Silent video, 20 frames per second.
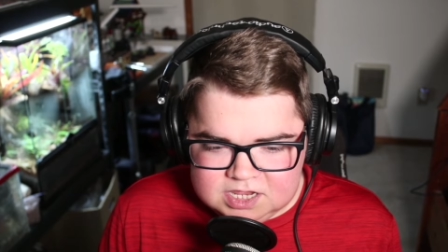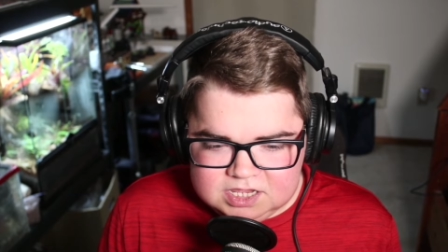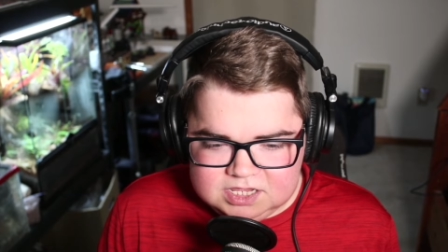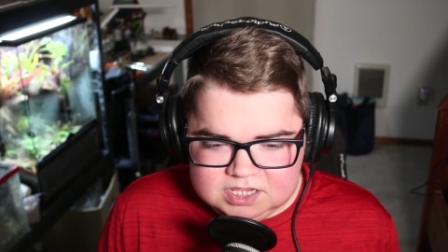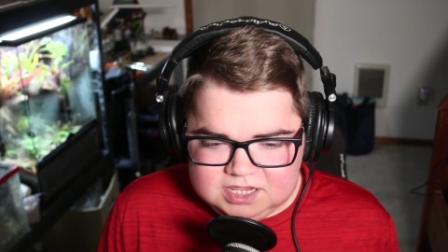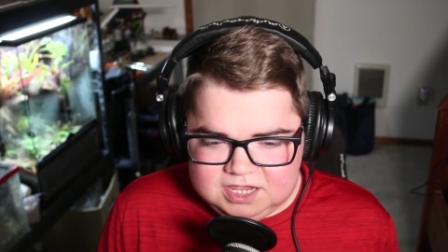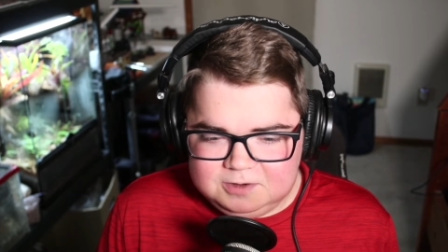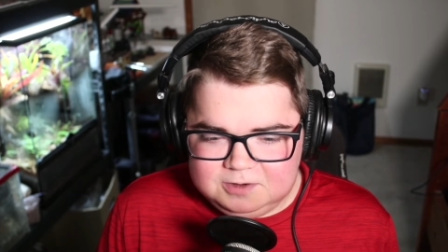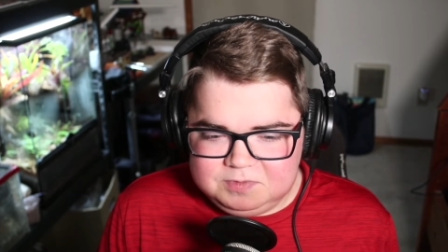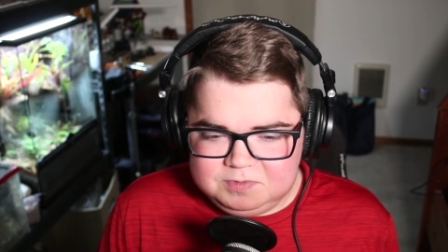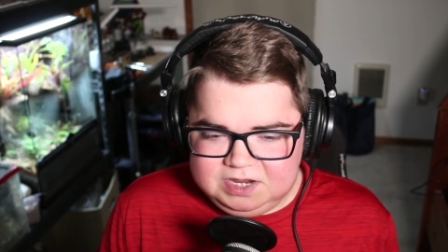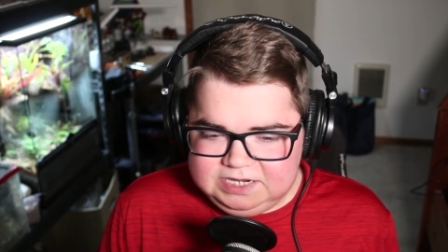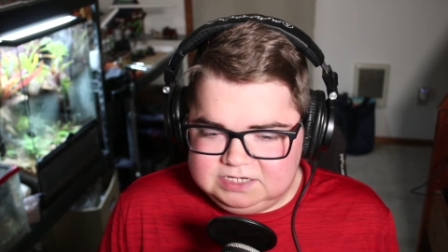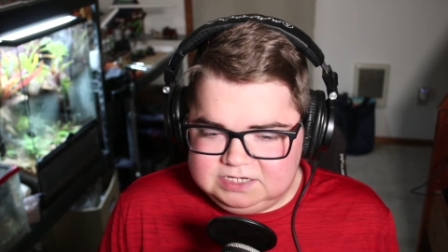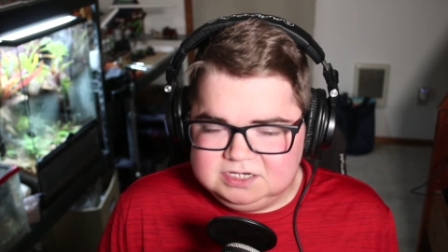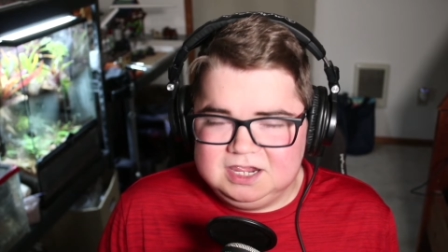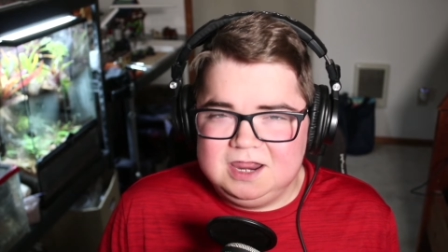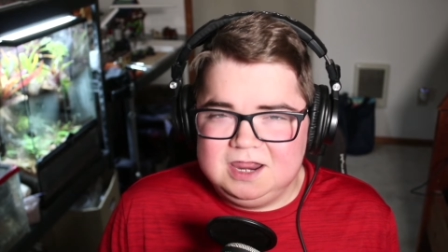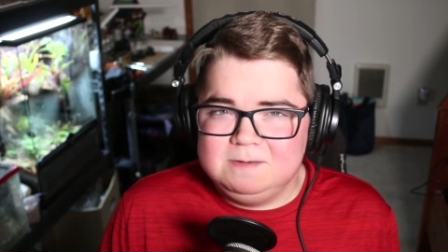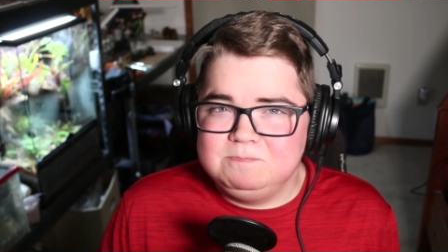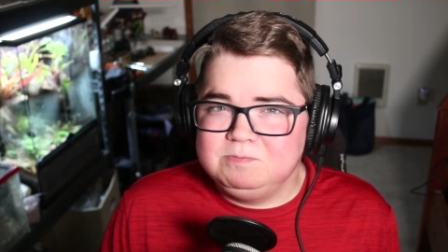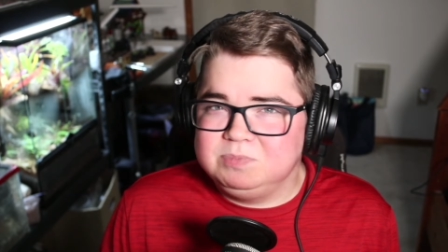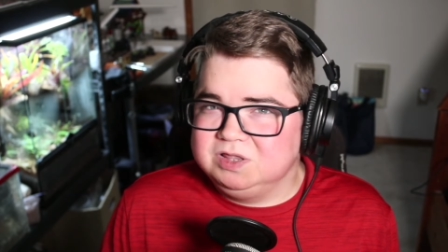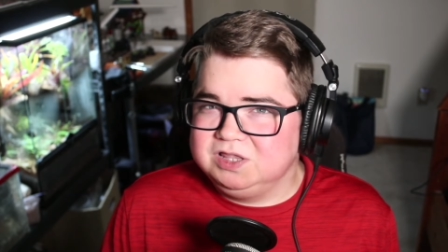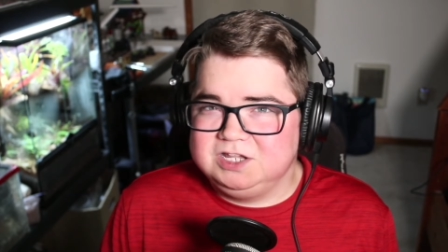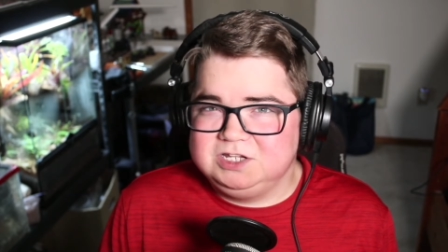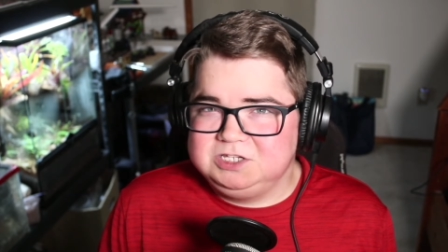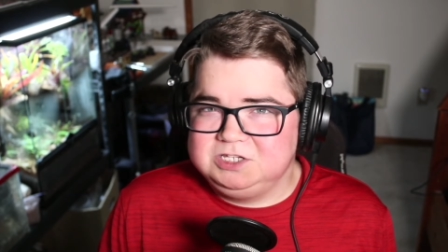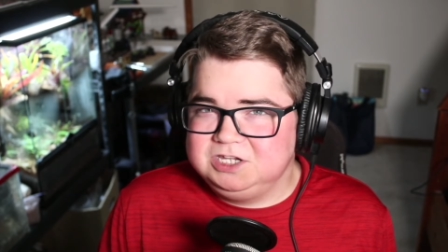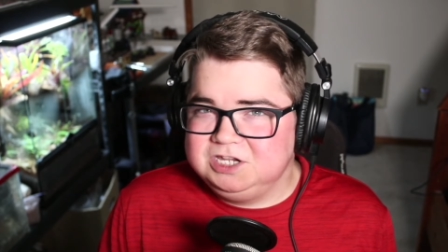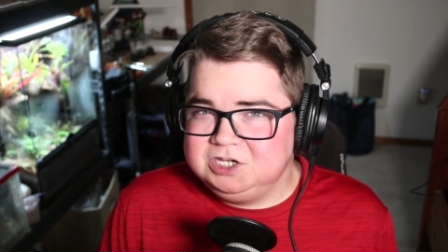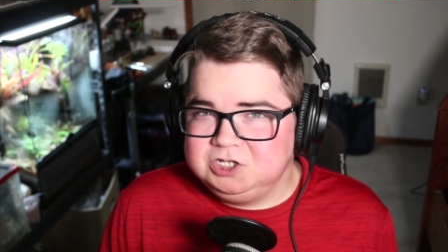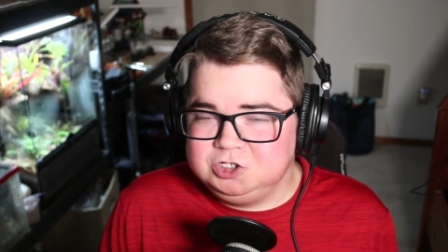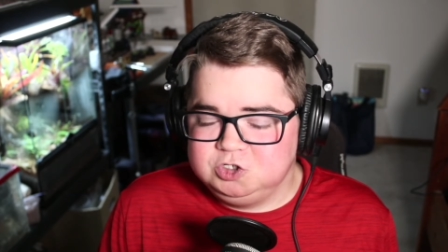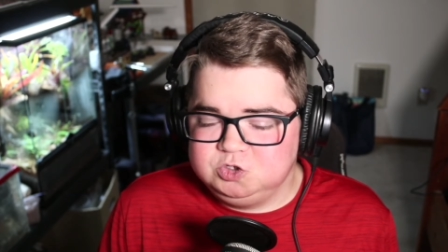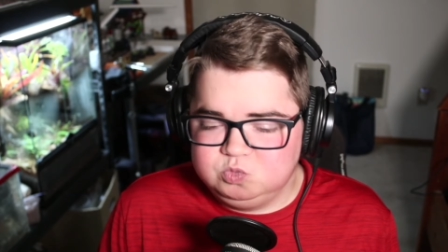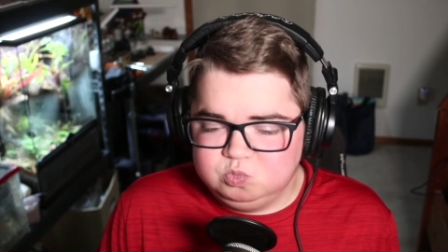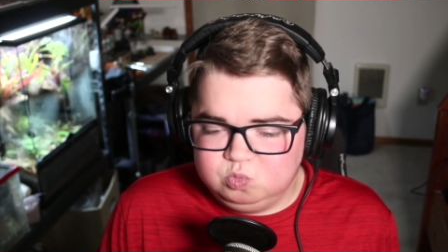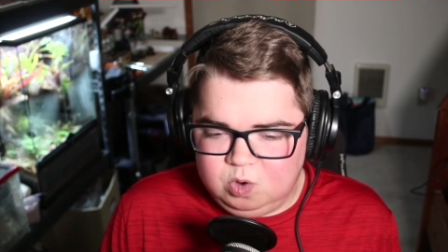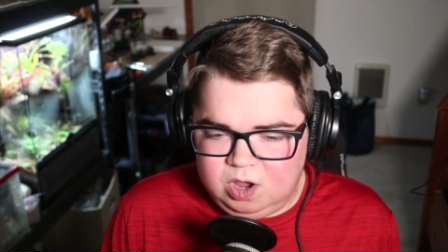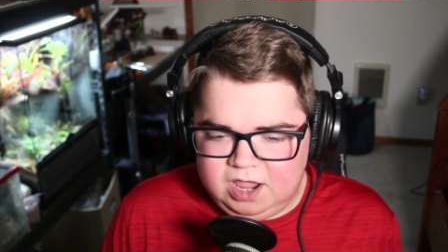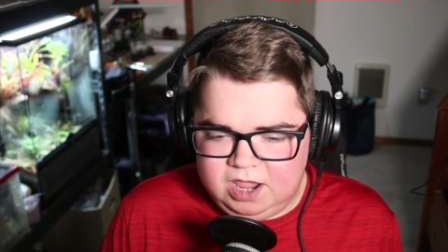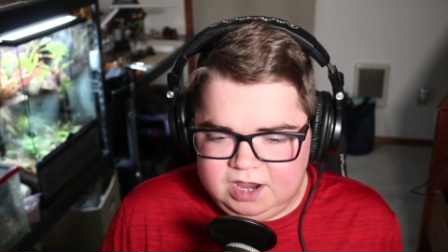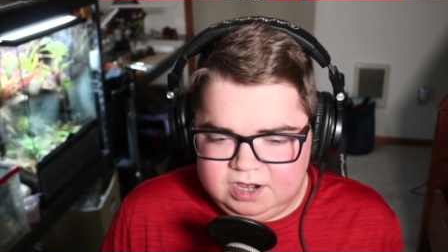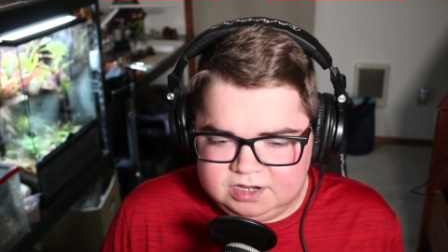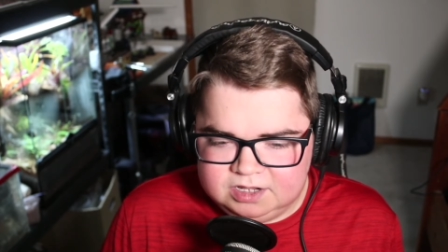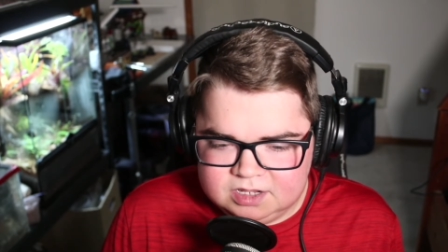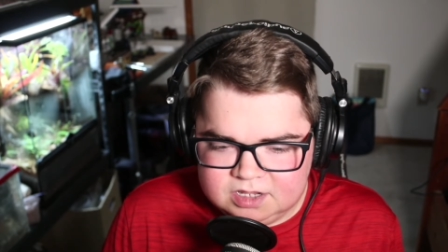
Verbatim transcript: can be 10 plus inches wide.